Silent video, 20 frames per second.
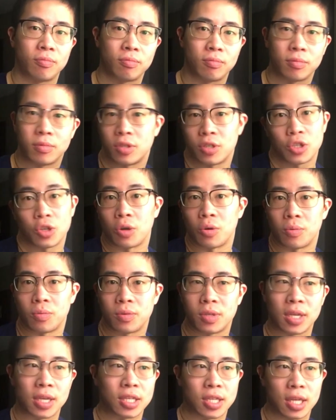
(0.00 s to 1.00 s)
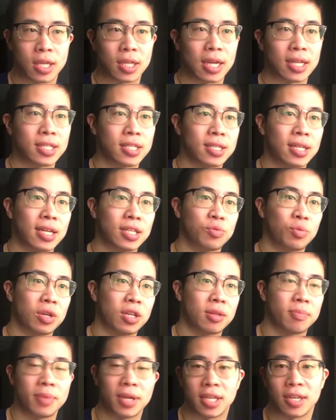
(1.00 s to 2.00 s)
So that's one of
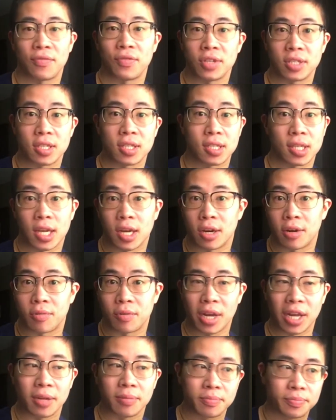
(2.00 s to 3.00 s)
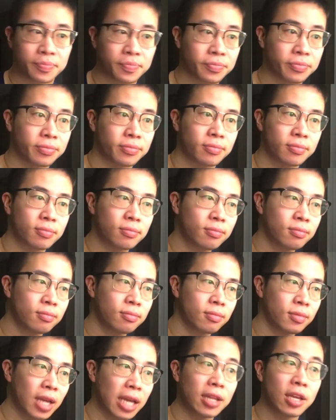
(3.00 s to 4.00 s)
the big differences there, right?
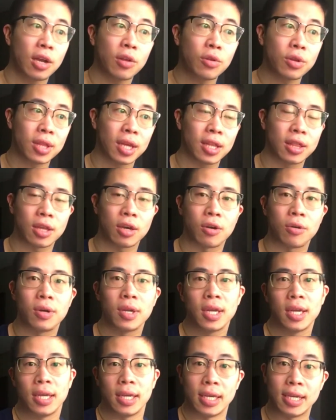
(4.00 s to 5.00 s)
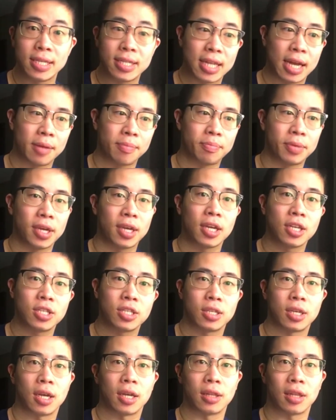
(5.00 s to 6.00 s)
And the other thing, though, is that because
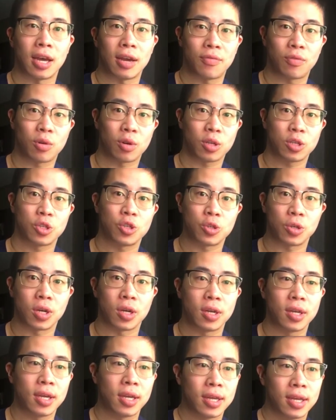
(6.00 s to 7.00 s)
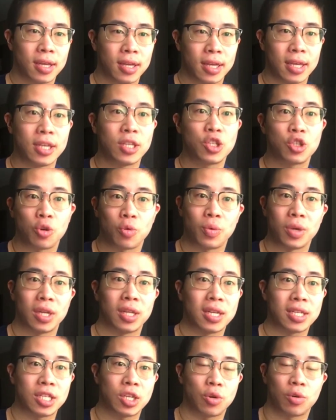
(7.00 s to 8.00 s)
a live orchestra is so
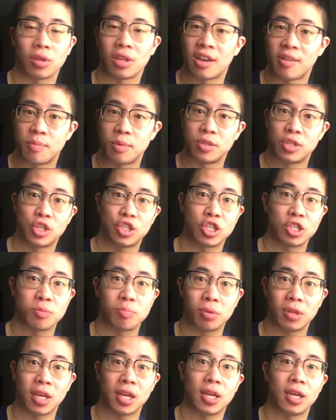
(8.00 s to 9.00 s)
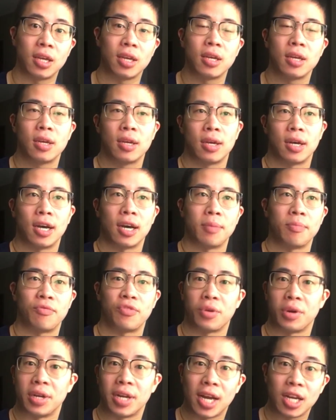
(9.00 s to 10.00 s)
realistic or live musicians play
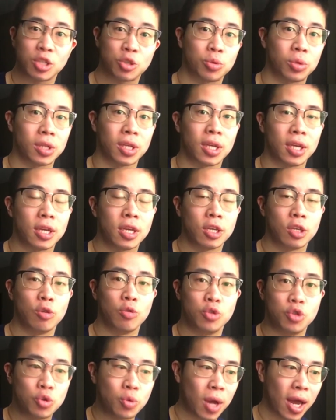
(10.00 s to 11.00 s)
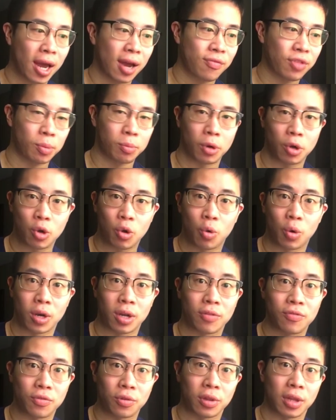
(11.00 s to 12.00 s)
very naturally, you do have the recording
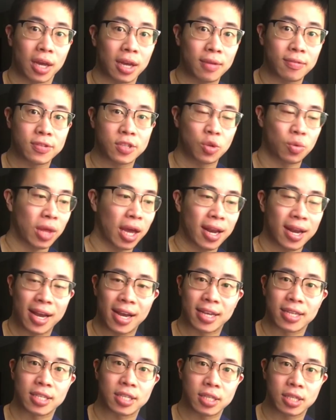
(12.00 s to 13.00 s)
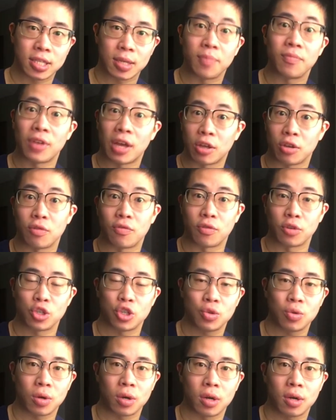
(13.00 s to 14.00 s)
for life. So that has some value for
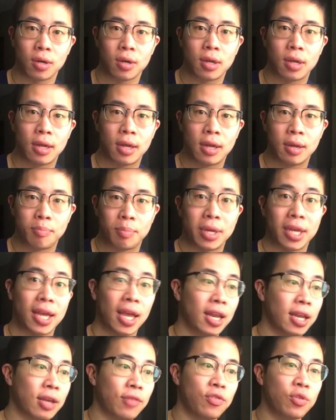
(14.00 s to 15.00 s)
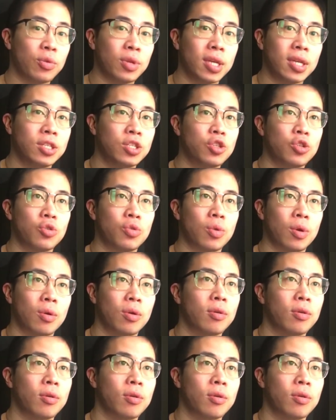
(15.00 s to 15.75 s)
sure. But again, if you need to